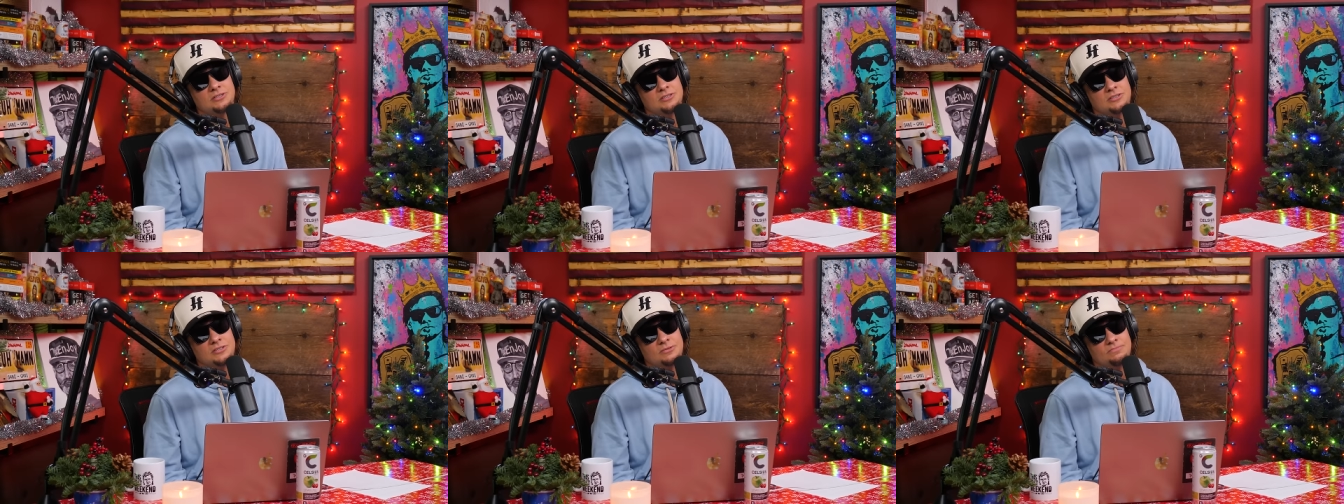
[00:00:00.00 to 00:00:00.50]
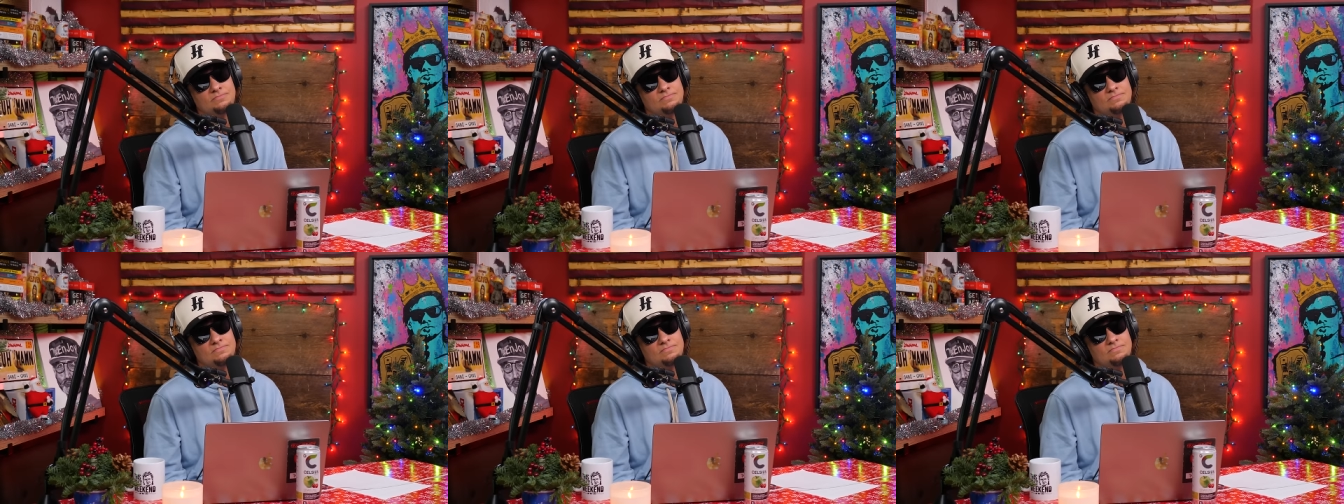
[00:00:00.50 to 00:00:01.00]

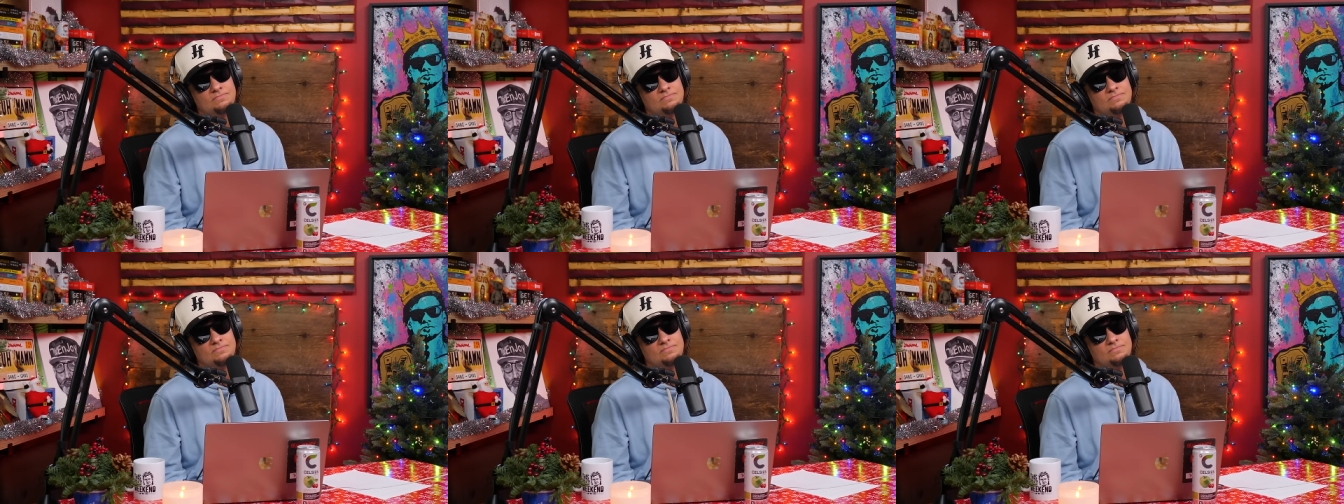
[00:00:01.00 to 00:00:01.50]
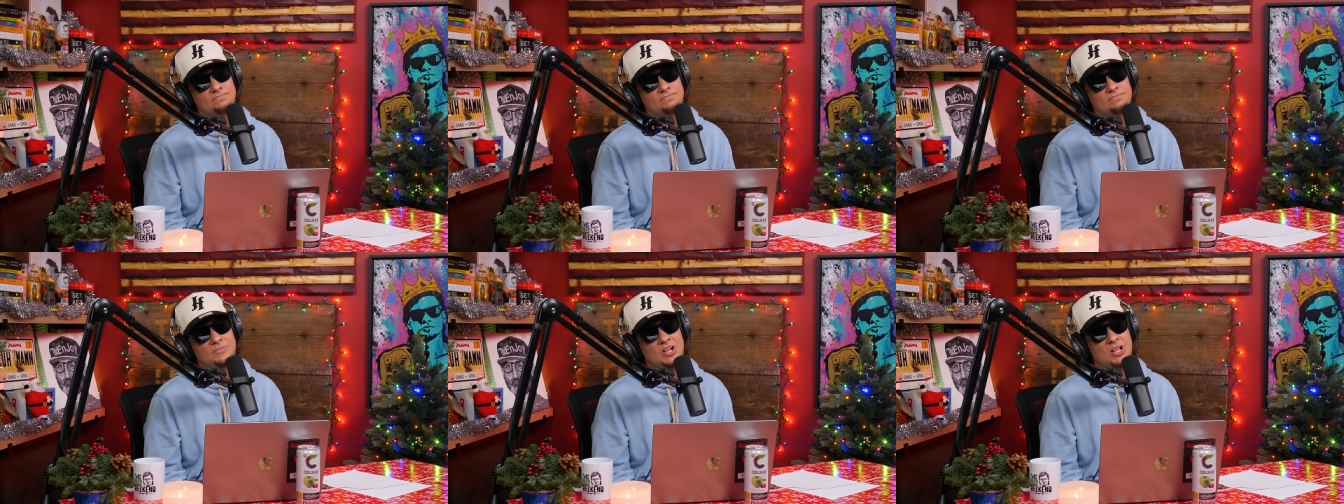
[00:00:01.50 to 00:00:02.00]
Um,
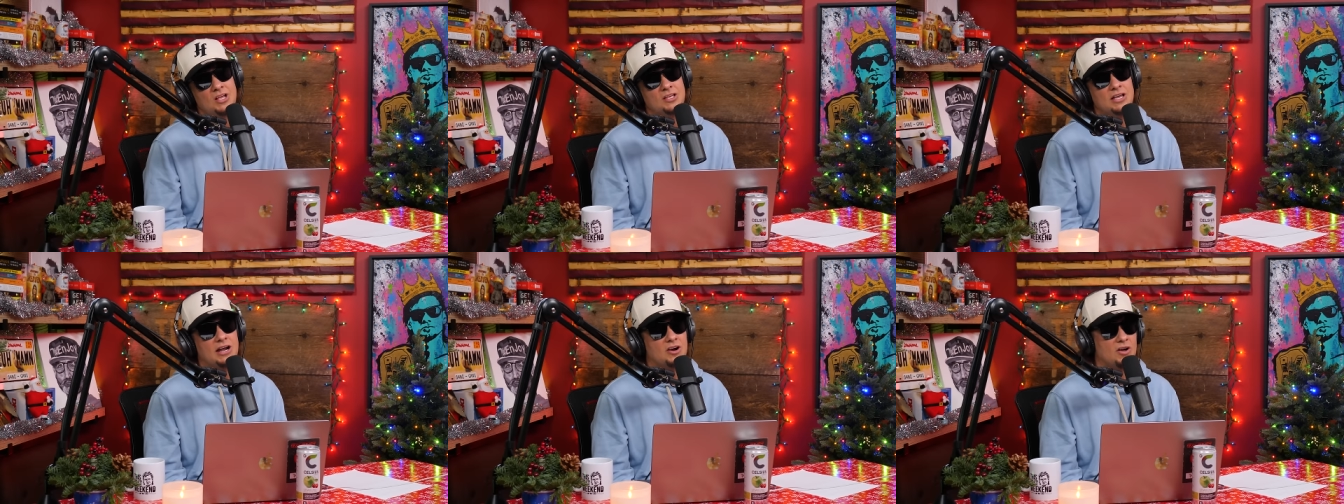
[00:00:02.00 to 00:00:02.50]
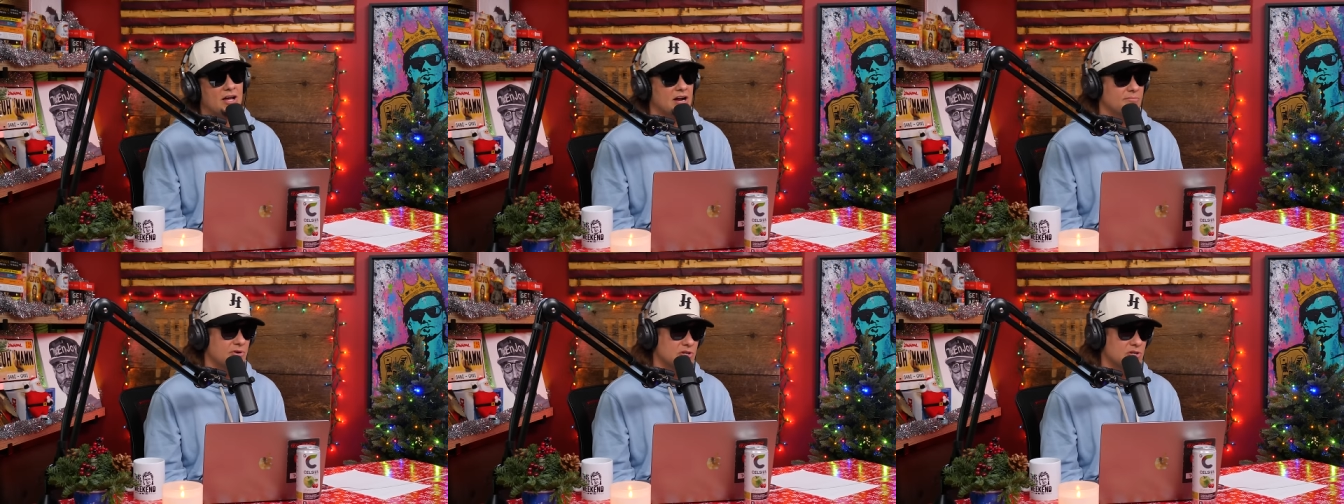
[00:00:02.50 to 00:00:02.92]
yeah, I don't know. I got a